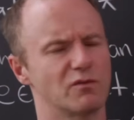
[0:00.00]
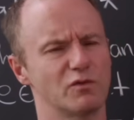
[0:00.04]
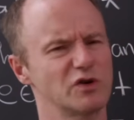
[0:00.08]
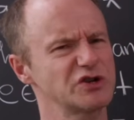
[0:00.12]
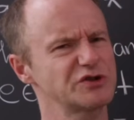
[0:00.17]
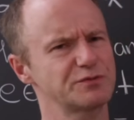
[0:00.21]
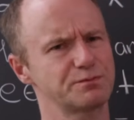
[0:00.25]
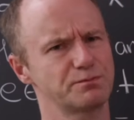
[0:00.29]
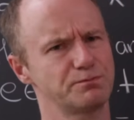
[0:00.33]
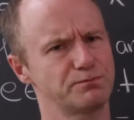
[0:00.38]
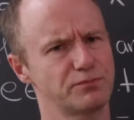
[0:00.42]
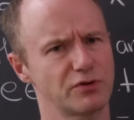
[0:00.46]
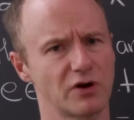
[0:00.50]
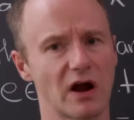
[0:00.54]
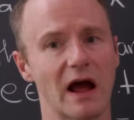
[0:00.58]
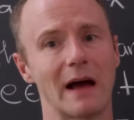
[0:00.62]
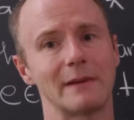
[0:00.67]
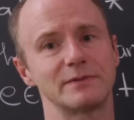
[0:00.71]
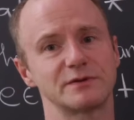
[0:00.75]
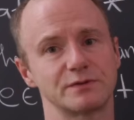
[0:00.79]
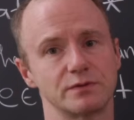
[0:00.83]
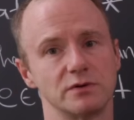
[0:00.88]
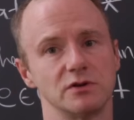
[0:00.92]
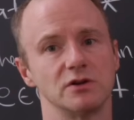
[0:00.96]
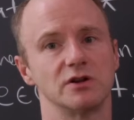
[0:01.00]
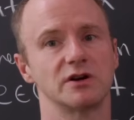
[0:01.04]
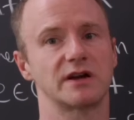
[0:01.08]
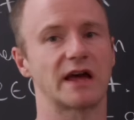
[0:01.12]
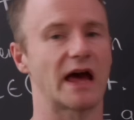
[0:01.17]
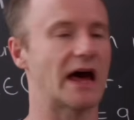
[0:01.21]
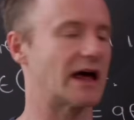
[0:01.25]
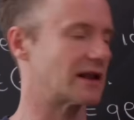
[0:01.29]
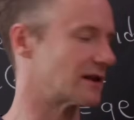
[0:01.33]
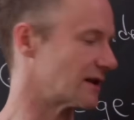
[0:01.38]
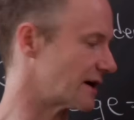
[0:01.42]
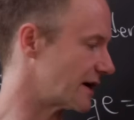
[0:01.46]
which perhaps we'll look
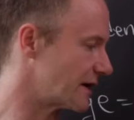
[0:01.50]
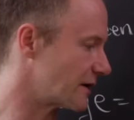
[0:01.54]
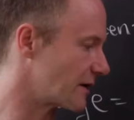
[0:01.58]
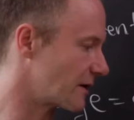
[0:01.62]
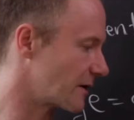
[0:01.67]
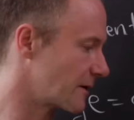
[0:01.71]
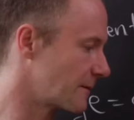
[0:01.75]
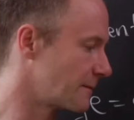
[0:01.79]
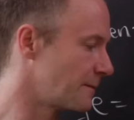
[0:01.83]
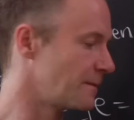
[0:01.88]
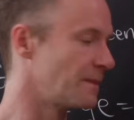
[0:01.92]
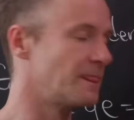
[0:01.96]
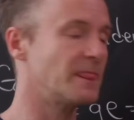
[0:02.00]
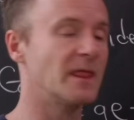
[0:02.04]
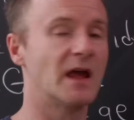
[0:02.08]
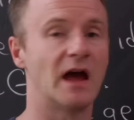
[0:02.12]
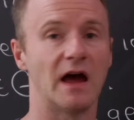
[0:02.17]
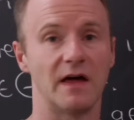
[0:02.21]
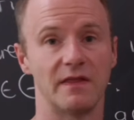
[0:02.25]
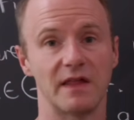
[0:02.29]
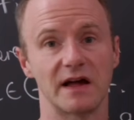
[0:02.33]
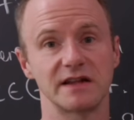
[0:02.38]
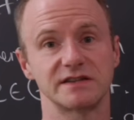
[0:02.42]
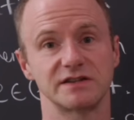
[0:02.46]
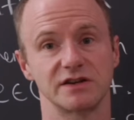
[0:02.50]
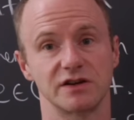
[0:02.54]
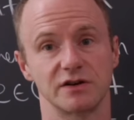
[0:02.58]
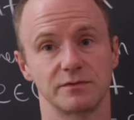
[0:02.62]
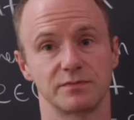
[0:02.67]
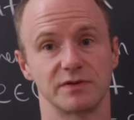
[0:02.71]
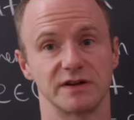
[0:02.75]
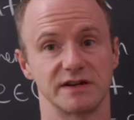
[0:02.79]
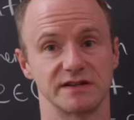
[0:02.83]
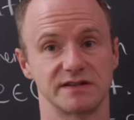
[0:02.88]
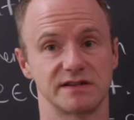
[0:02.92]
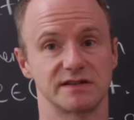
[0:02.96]
at later. And that's a good
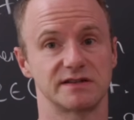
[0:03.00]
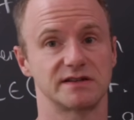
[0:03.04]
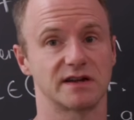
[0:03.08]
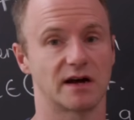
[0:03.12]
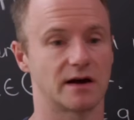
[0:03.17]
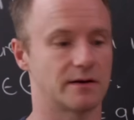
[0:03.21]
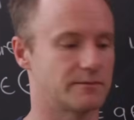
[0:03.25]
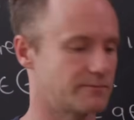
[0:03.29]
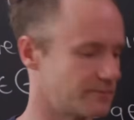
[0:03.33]
place to stop.